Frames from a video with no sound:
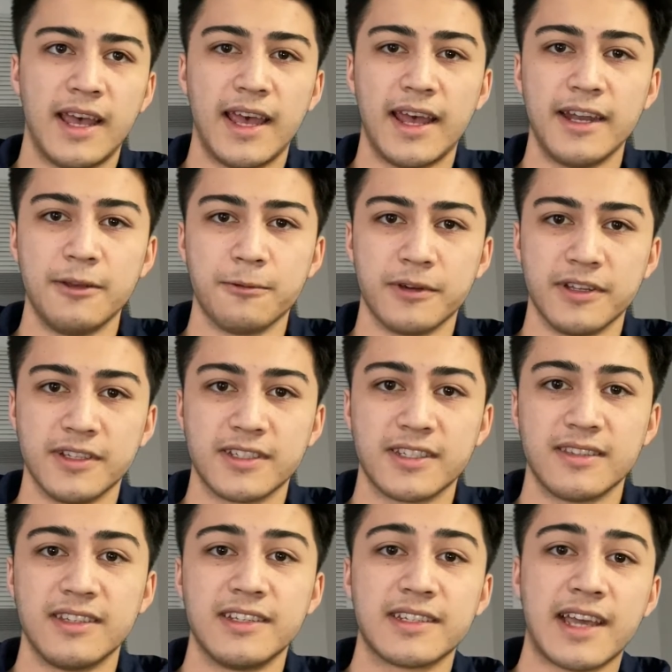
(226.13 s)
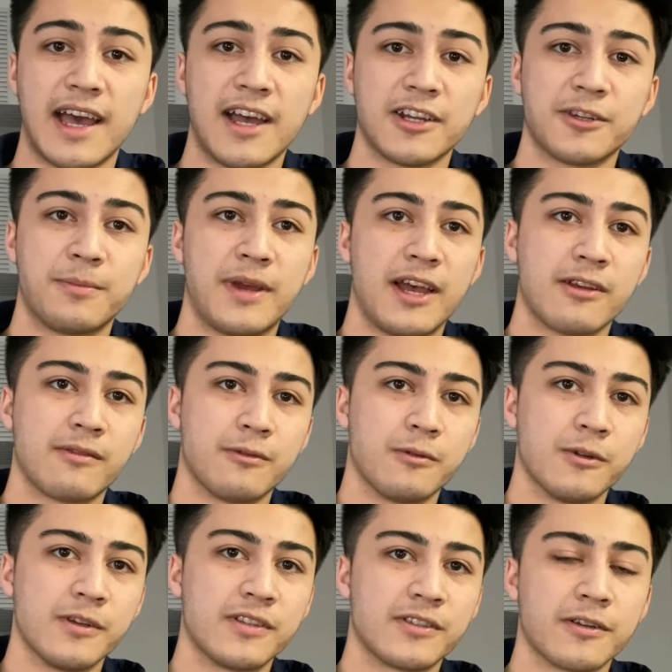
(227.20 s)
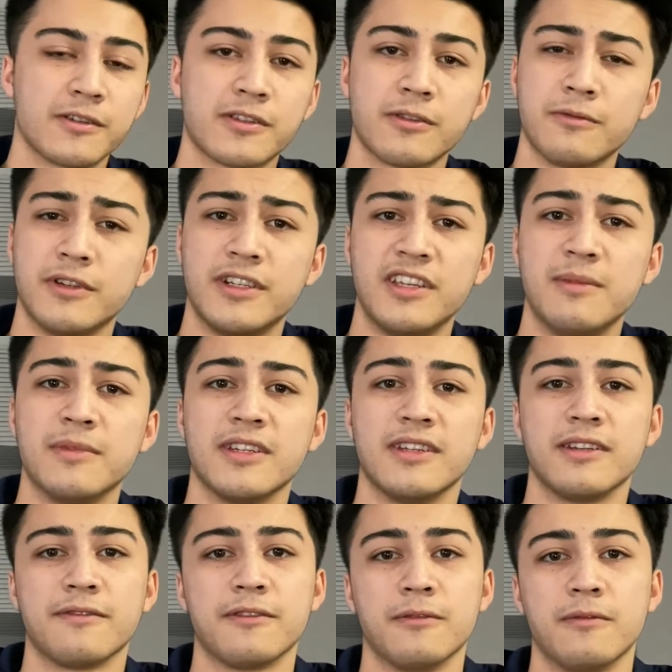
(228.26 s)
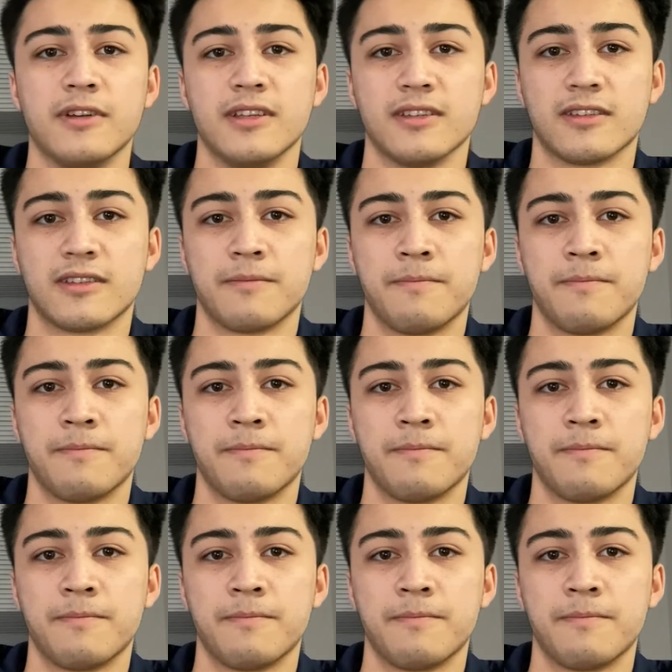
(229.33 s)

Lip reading: Anyways, these cashback rewards are also redeemed in different ways.